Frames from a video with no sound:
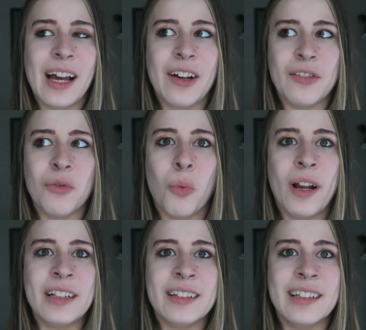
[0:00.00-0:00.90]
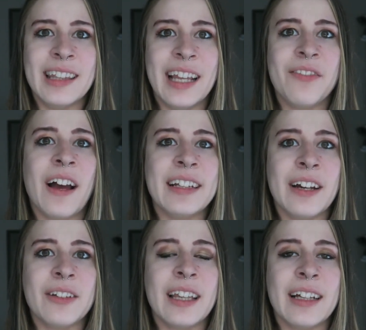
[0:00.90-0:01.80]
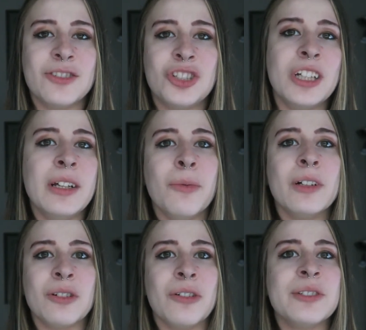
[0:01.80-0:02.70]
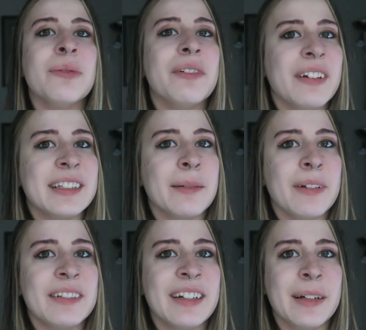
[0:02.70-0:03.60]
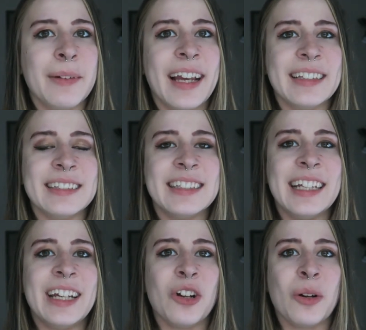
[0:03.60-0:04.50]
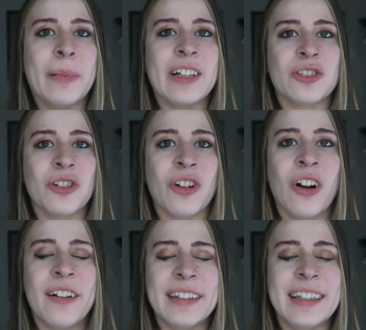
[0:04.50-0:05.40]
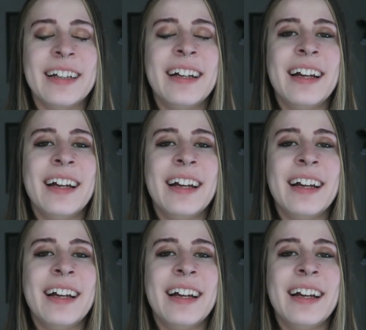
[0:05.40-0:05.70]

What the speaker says: of when they find out that she was also a victim of him, and seeing her picture on